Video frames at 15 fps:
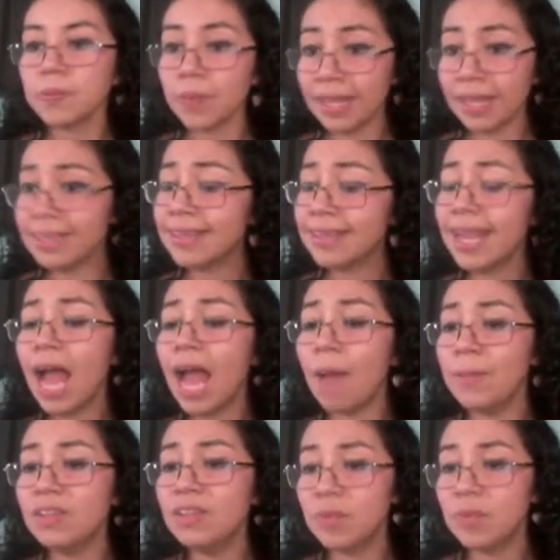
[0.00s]
The same
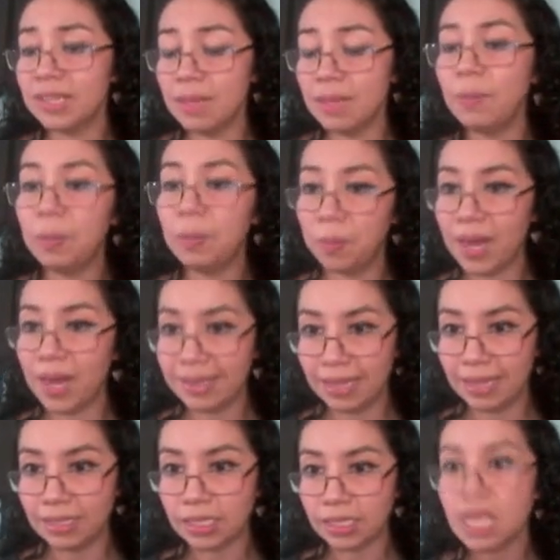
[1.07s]
happens with simple
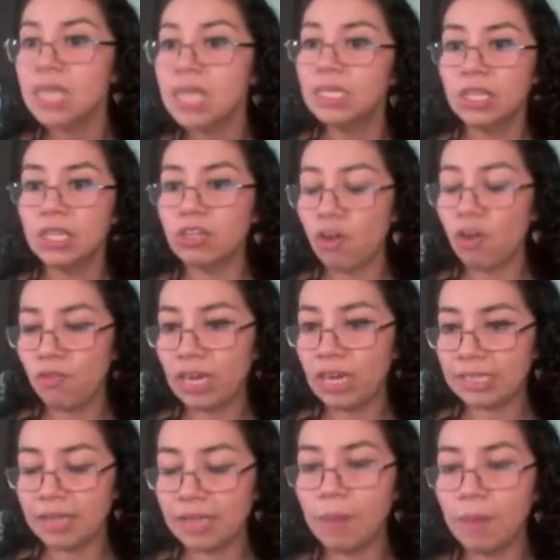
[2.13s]
present. So for
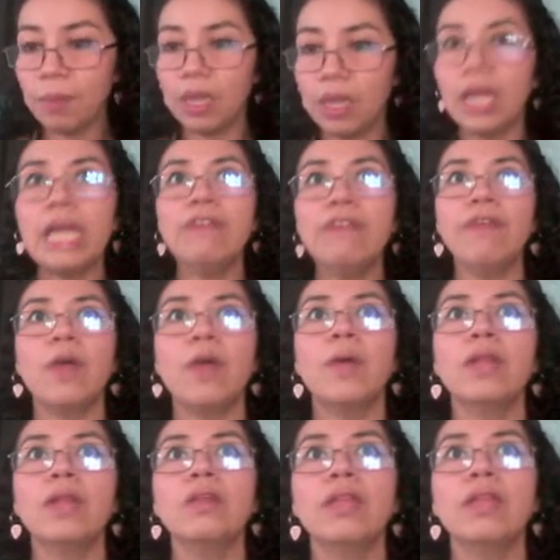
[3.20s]
example, if I
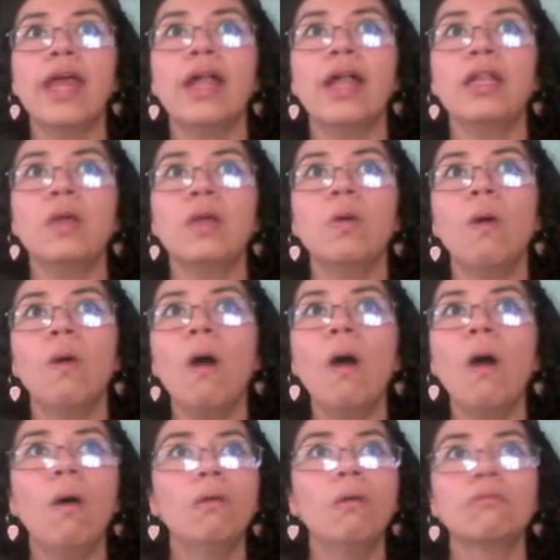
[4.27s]
want to tell you,
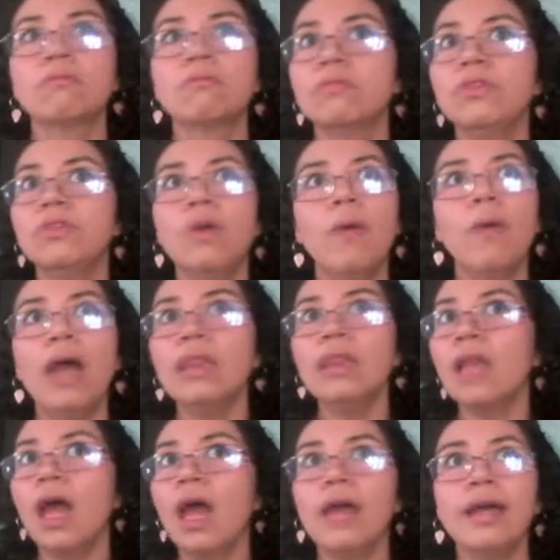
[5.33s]
oh, you know what?
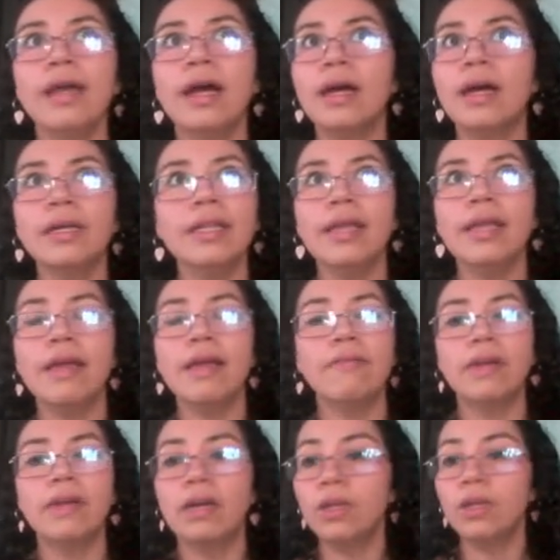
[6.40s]
I hardly
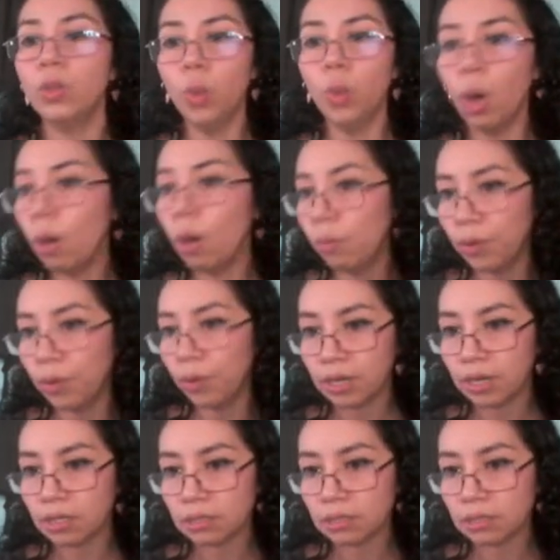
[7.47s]
ever do homework.